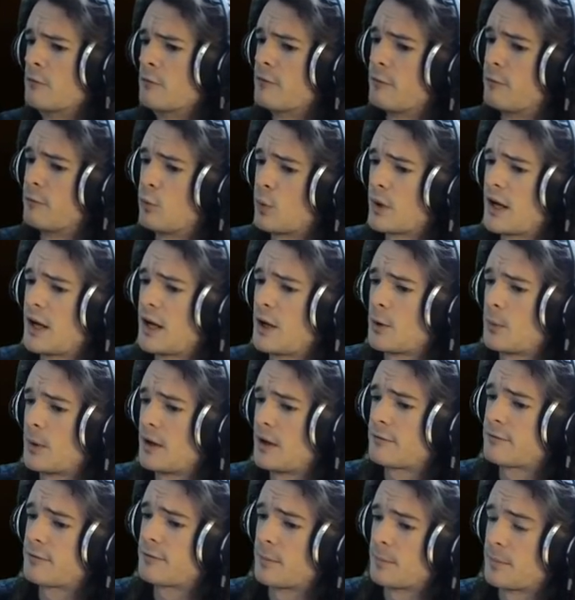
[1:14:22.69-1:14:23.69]
of when I
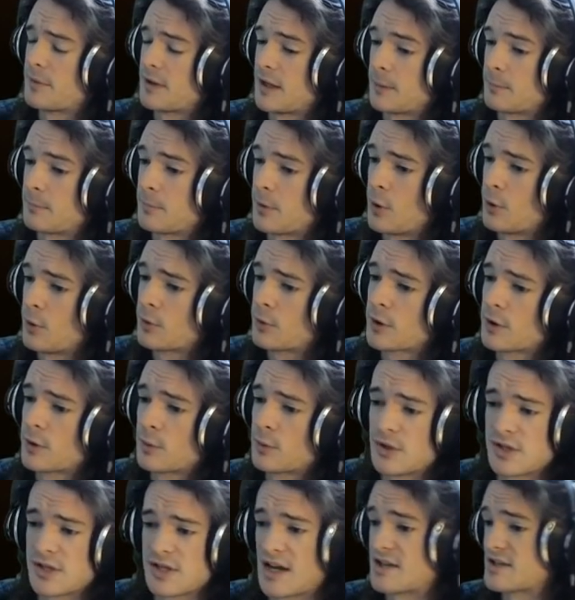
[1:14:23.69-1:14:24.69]
went from playing poker,
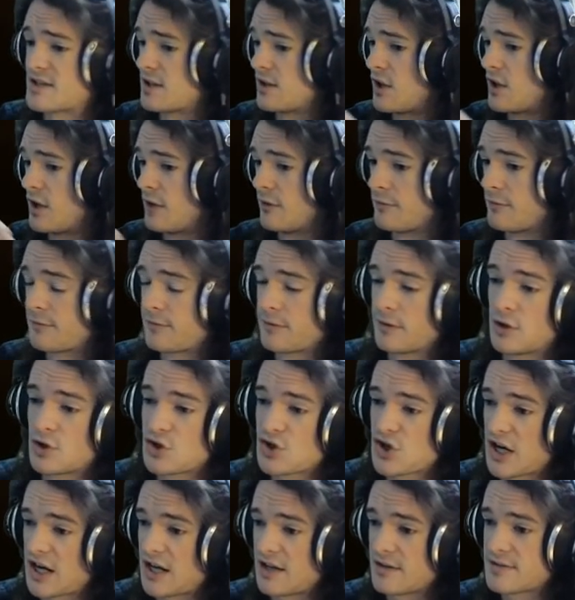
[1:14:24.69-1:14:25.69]
which has a lot of
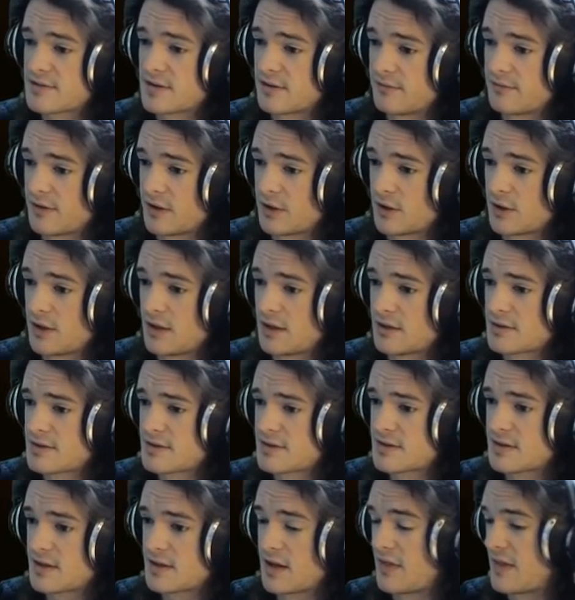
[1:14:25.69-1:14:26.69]
chance and
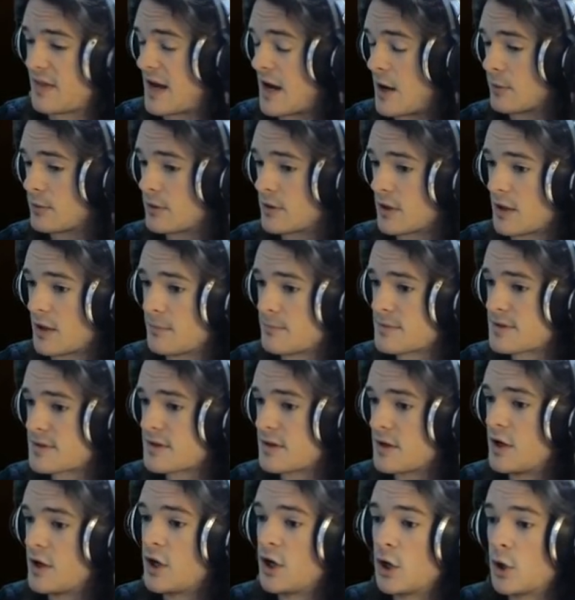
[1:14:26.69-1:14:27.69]
variance in the outcomes,